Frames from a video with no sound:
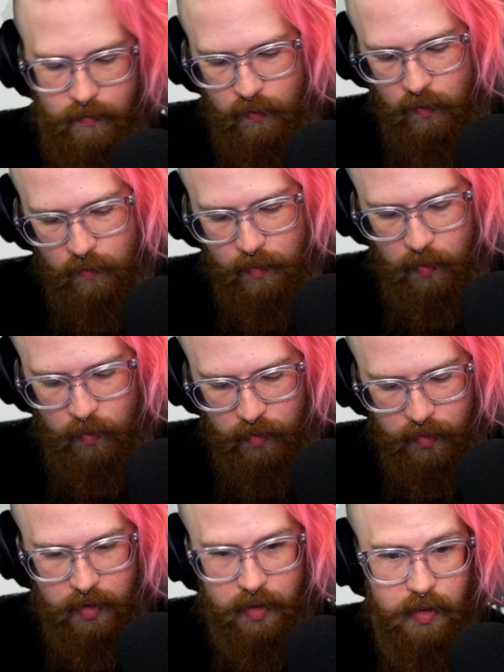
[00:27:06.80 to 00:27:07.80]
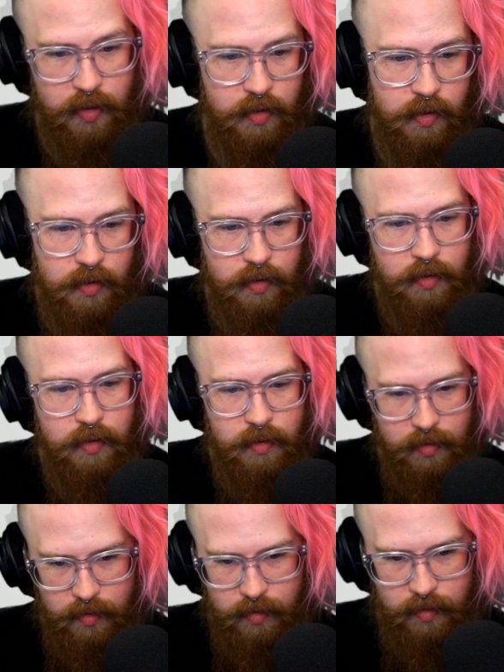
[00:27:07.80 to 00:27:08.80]
you have been wounded,
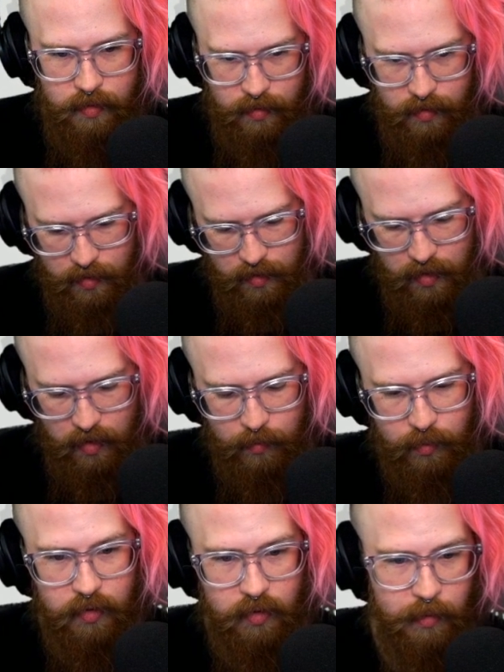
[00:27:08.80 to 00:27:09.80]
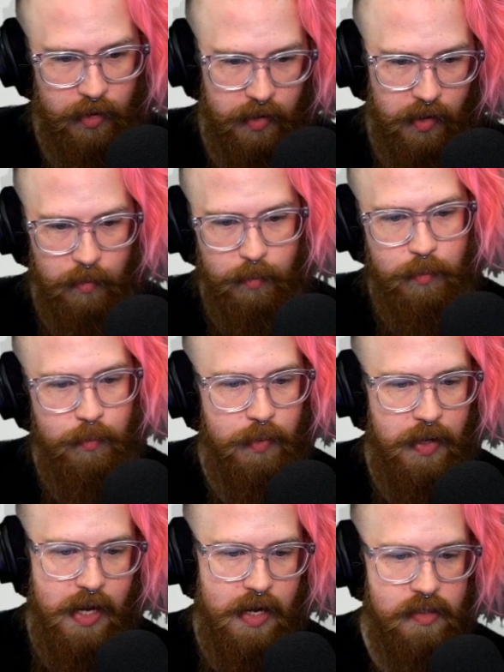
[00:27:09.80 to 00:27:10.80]
and then I'll put a little mark here,
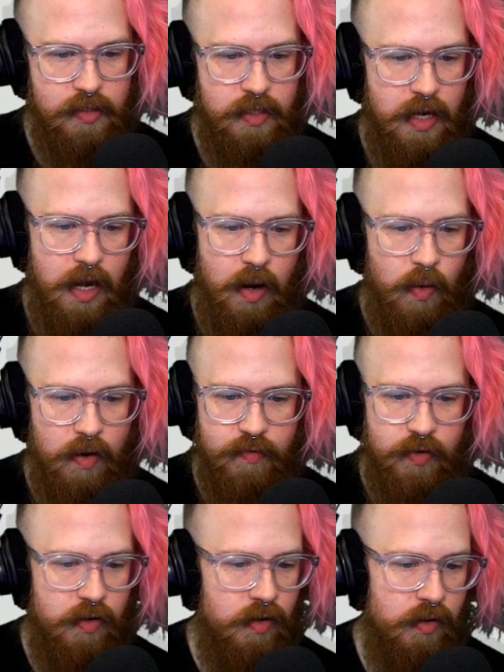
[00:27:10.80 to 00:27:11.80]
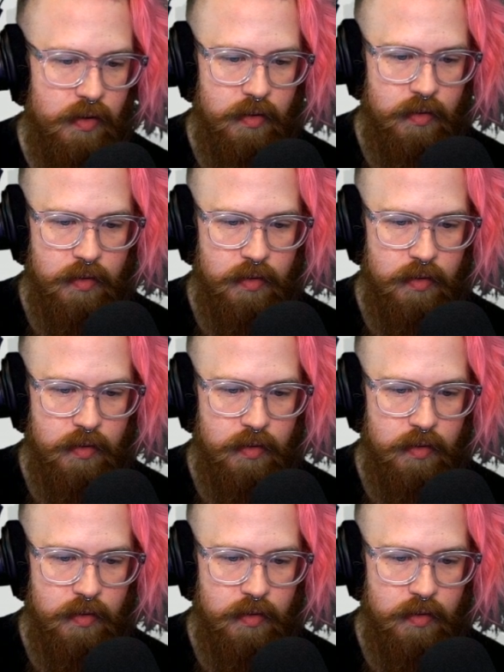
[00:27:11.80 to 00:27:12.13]
past however